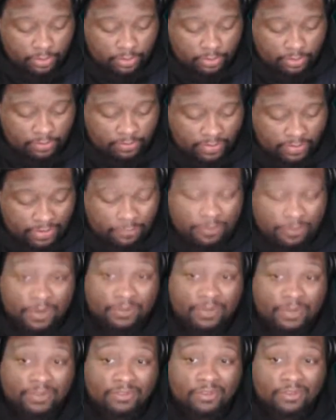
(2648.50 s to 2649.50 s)
so that's pretty
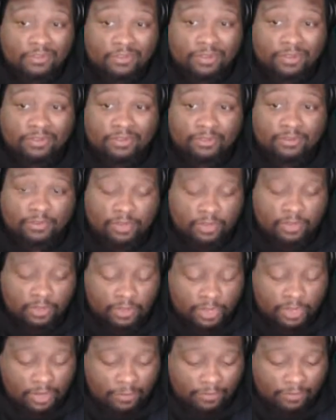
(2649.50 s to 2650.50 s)
much the gist of it.
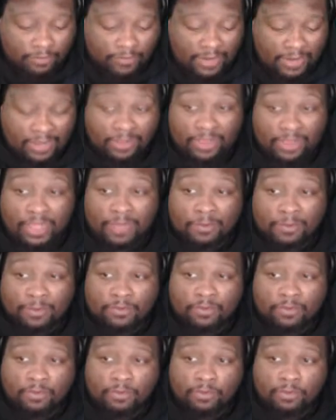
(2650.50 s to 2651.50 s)
And I was finally able
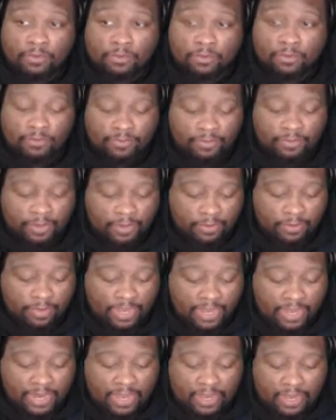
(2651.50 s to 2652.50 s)
to figure
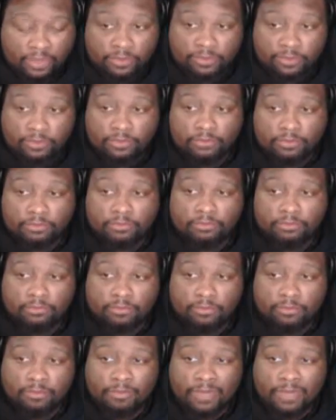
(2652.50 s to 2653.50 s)
that out
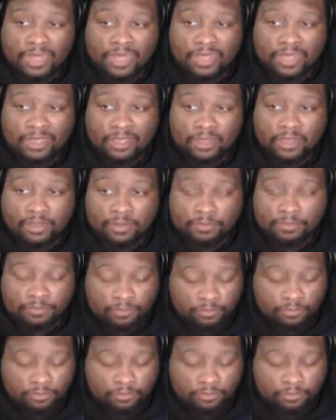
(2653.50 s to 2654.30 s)
by um,